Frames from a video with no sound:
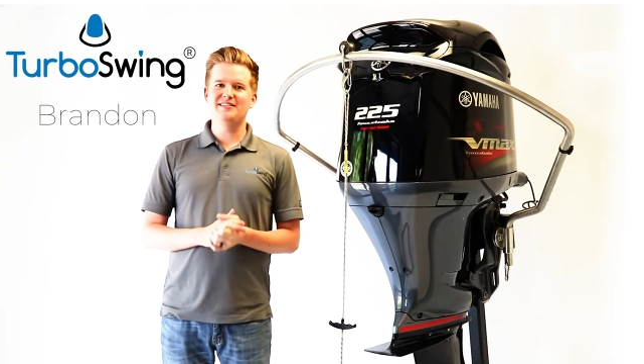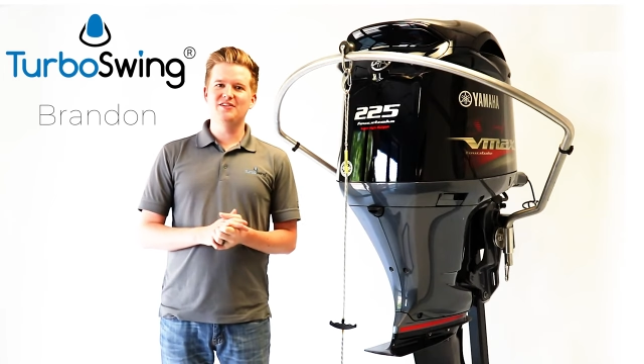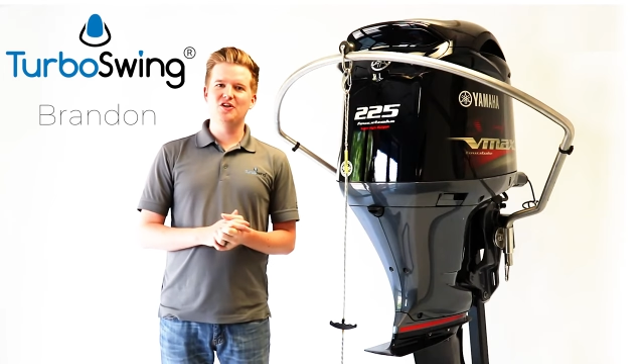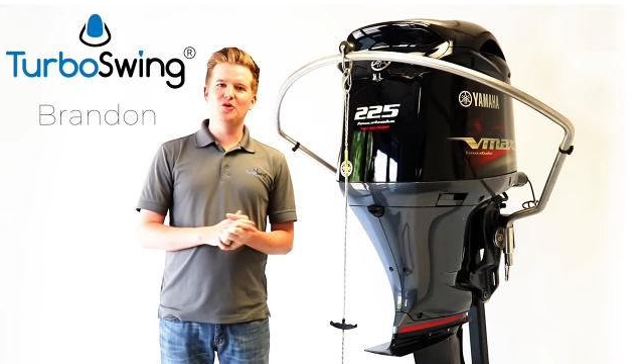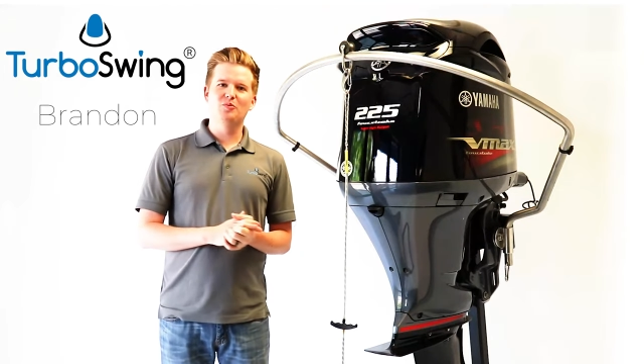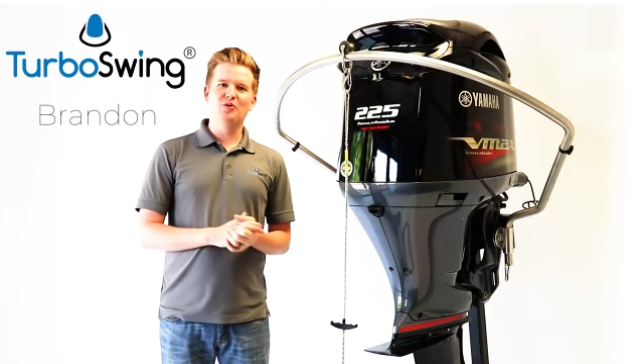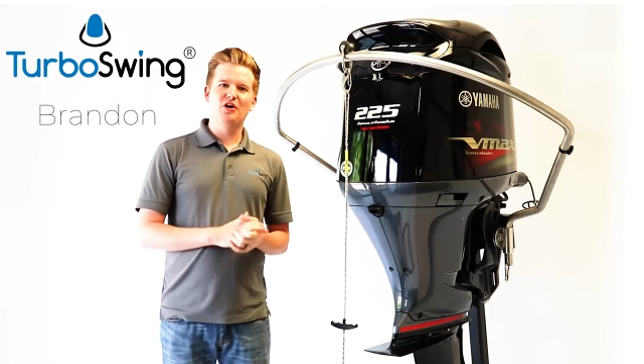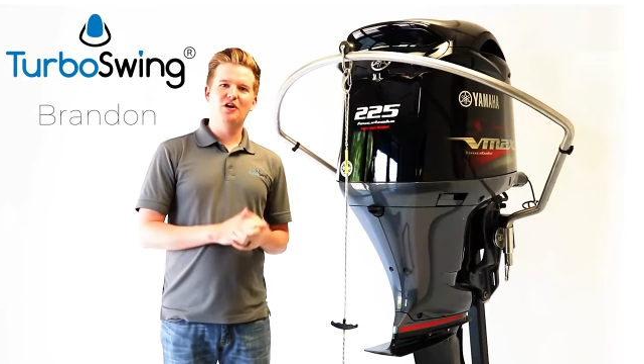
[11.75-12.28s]

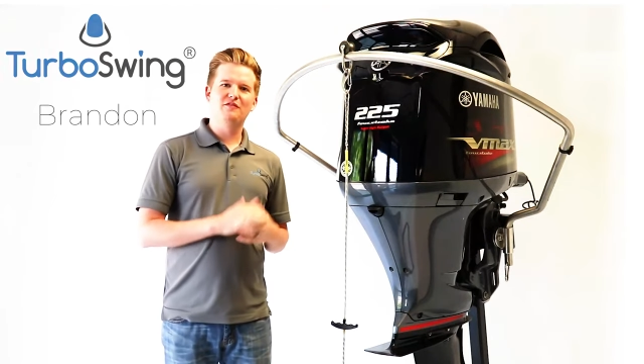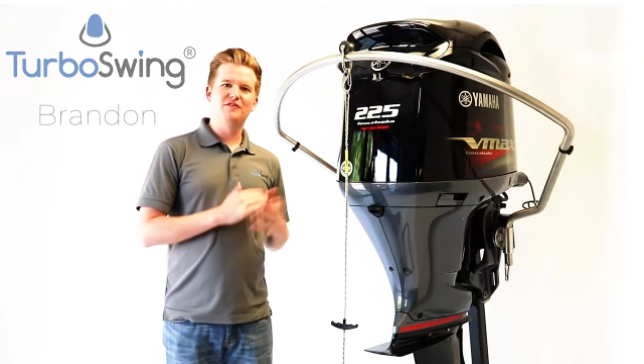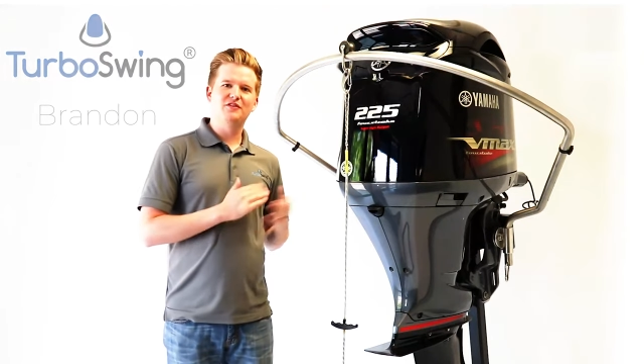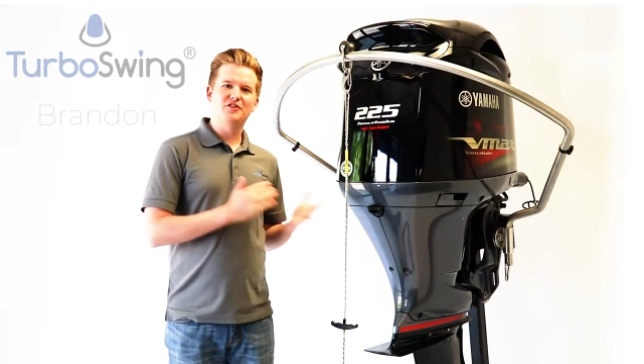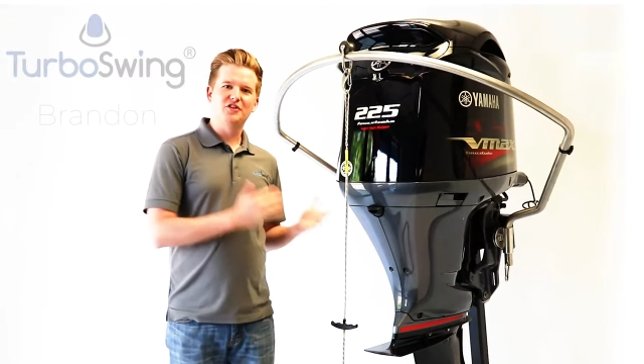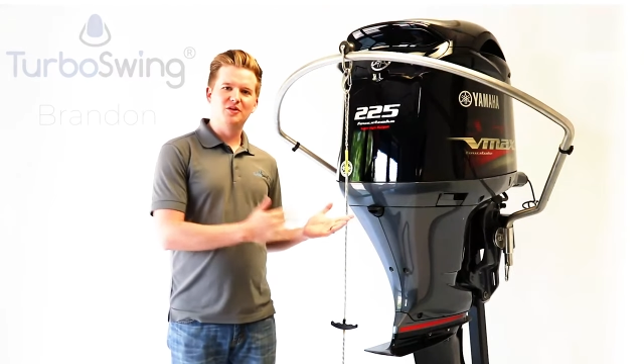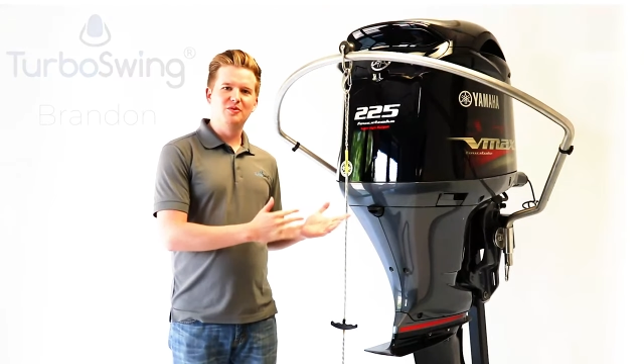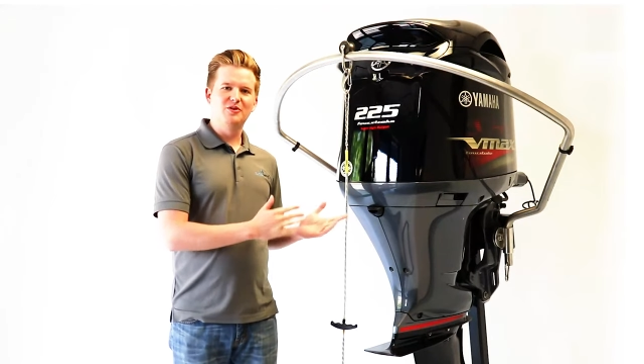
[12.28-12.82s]
tow bar for
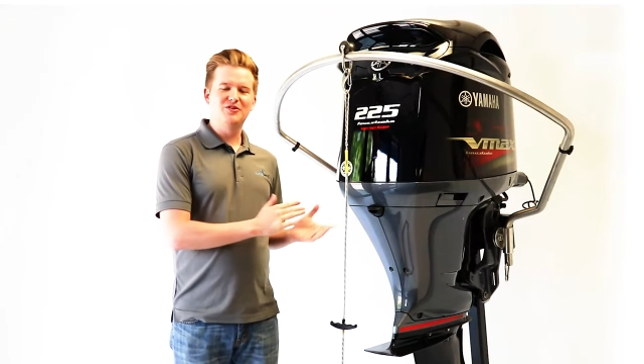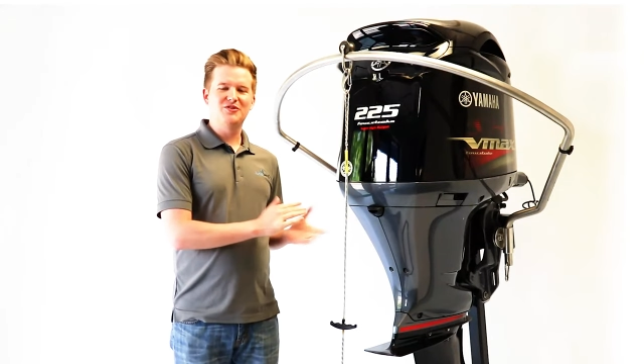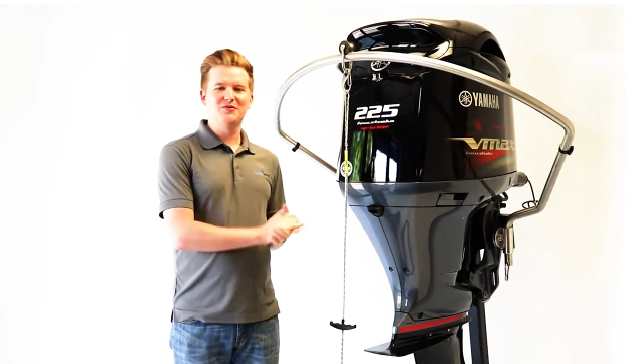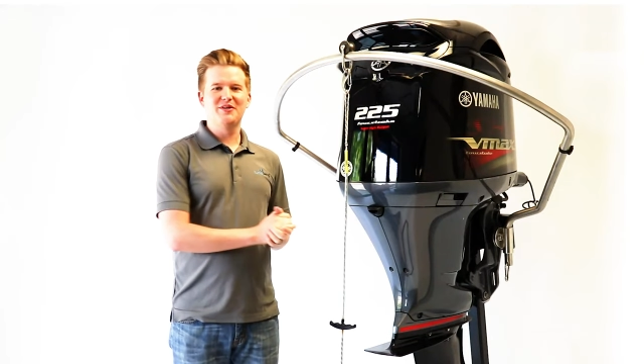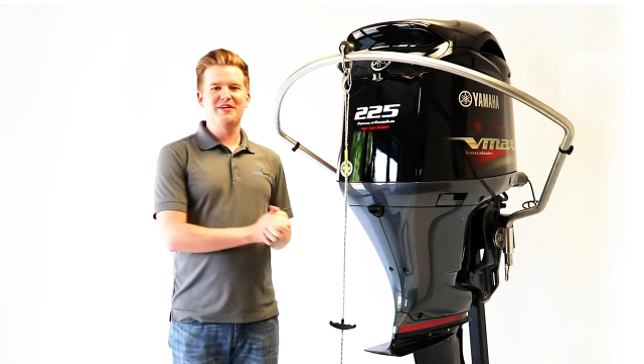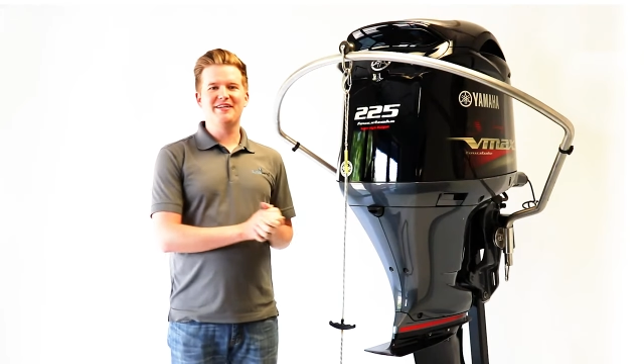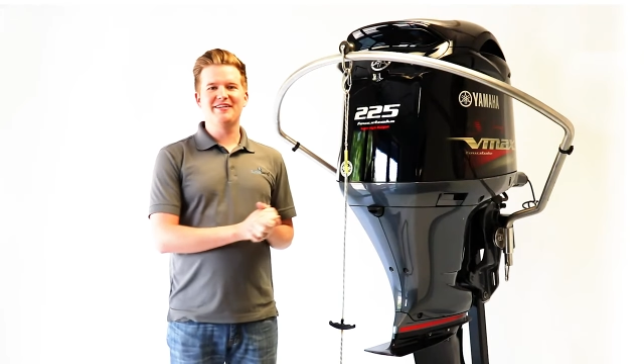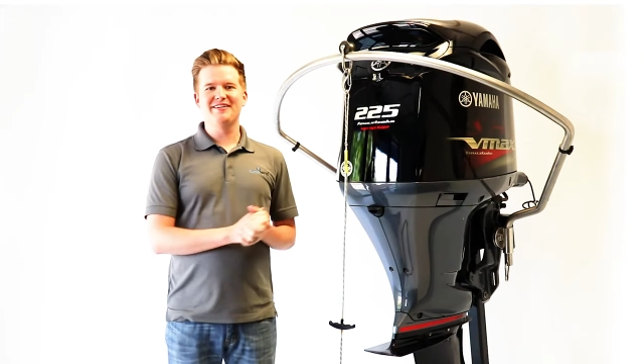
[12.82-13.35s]
turbo
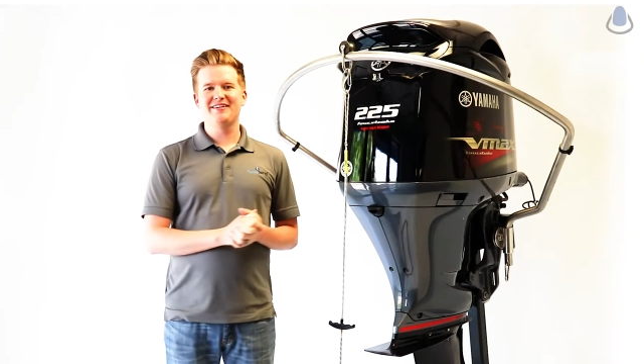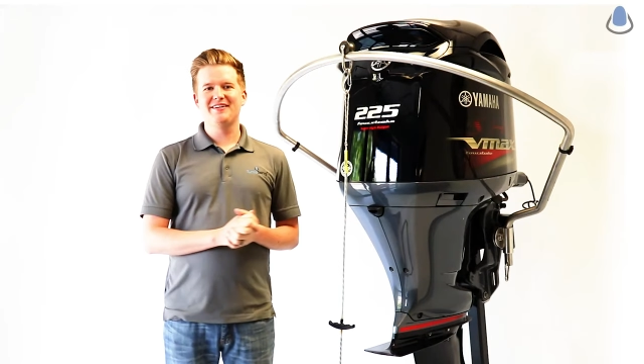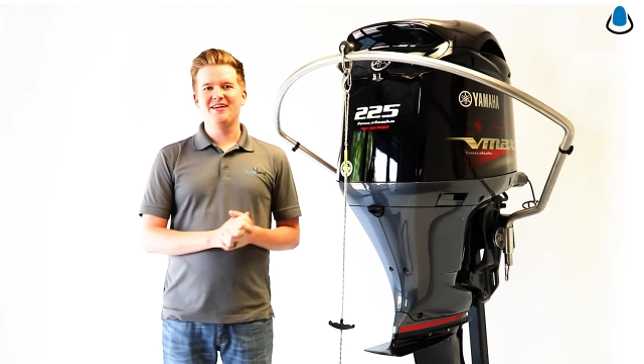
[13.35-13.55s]
swing.